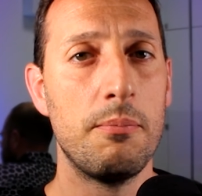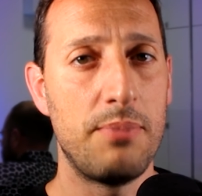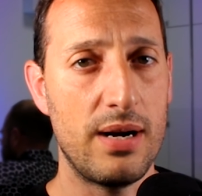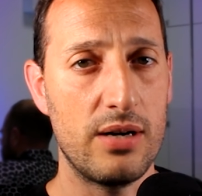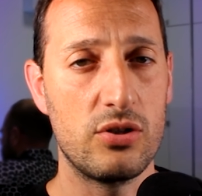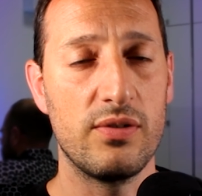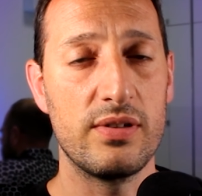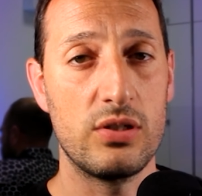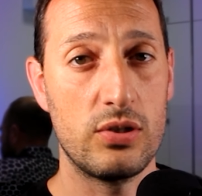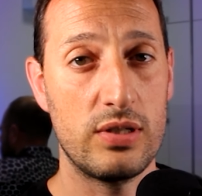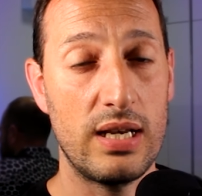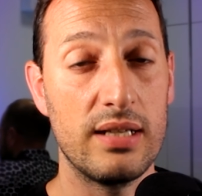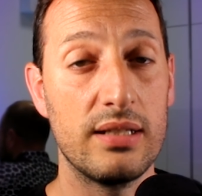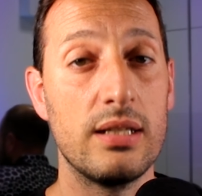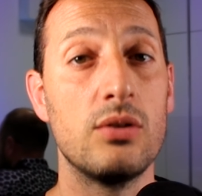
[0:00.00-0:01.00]
part of a
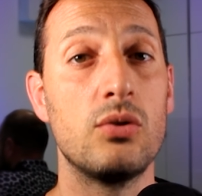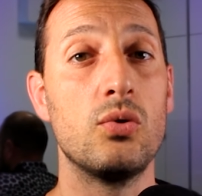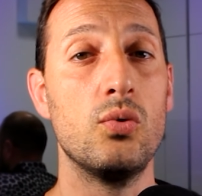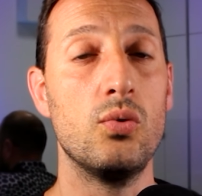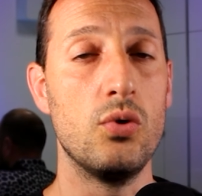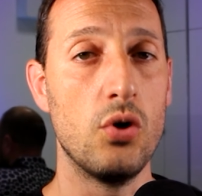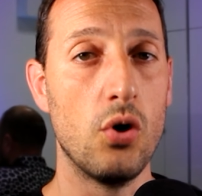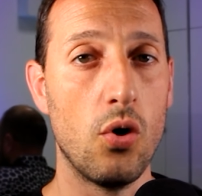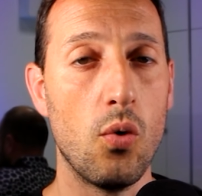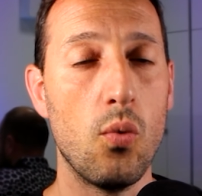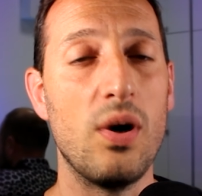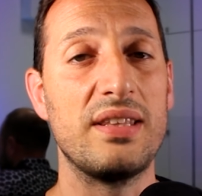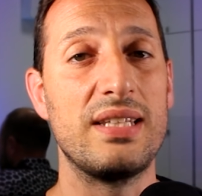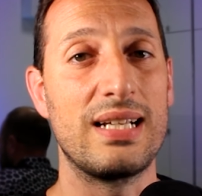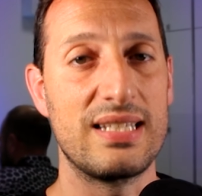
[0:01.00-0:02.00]
society to know
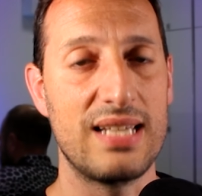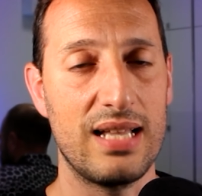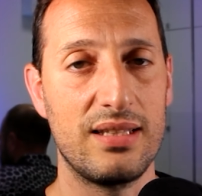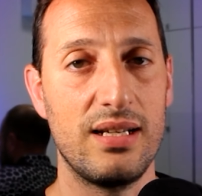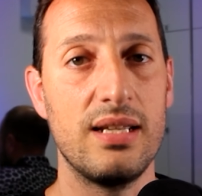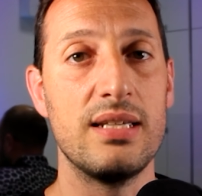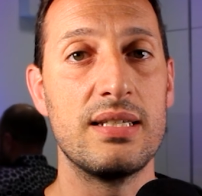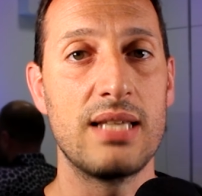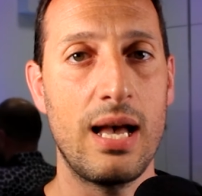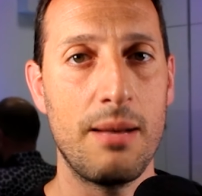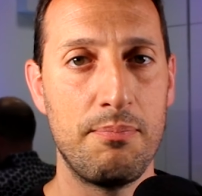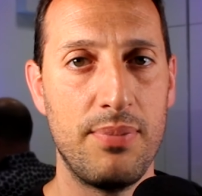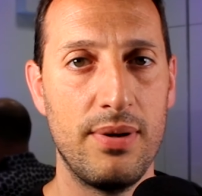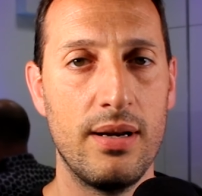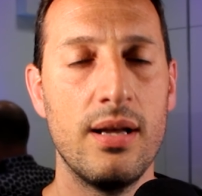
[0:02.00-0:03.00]
what exactly is
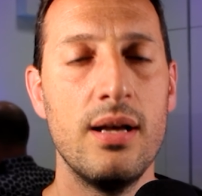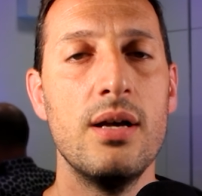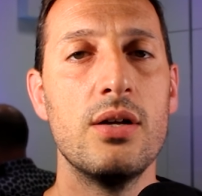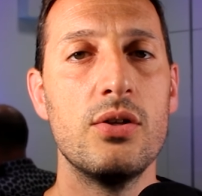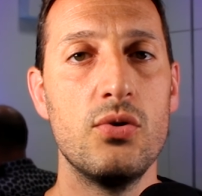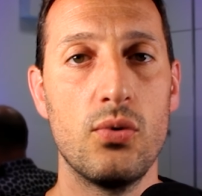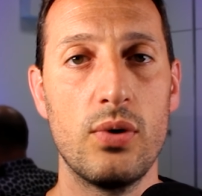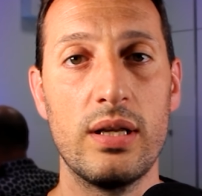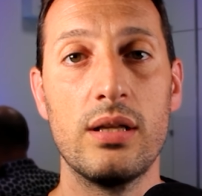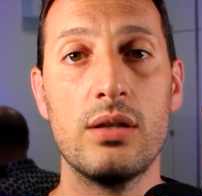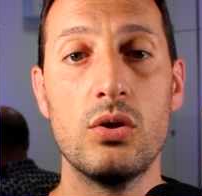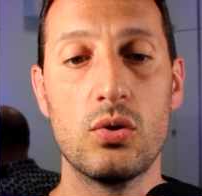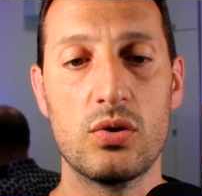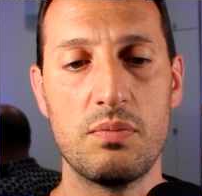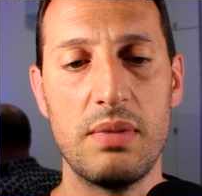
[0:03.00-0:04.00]
happening during
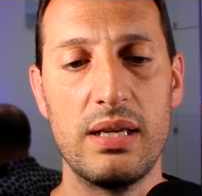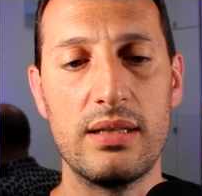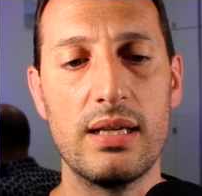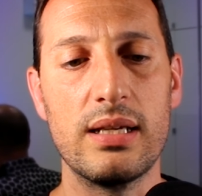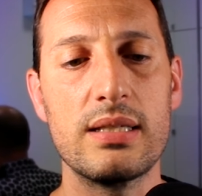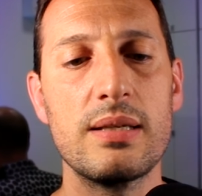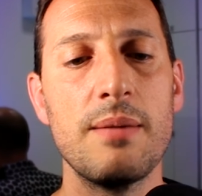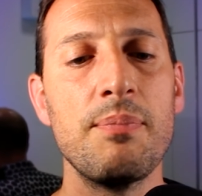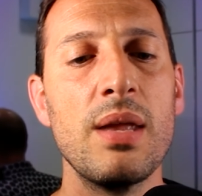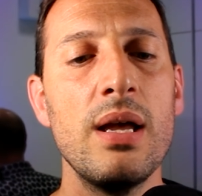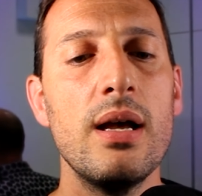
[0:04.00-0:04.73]
those meetings.